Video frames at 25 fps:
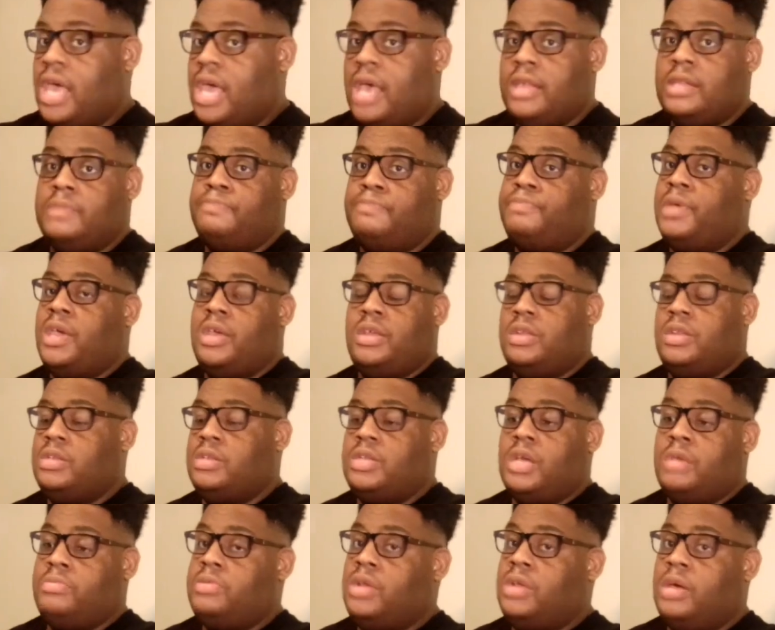that's been
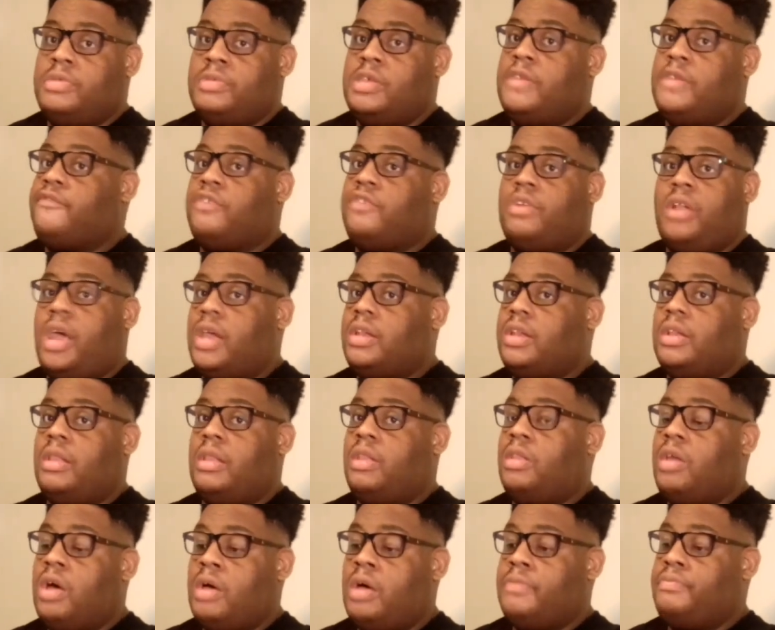in WWE for like a
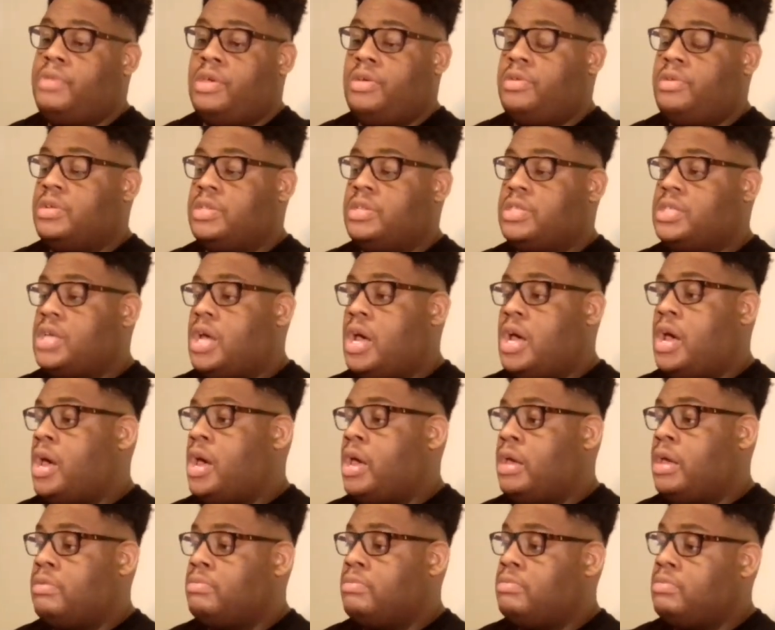long period of
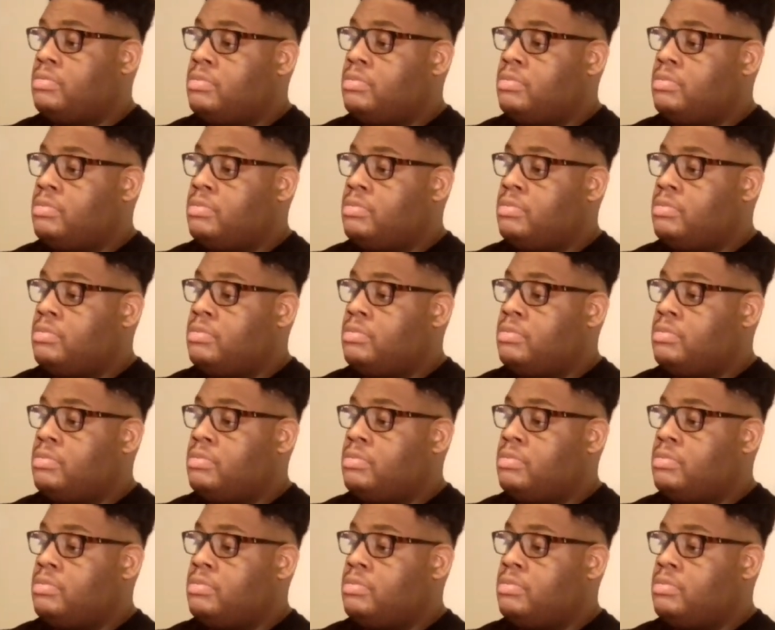time.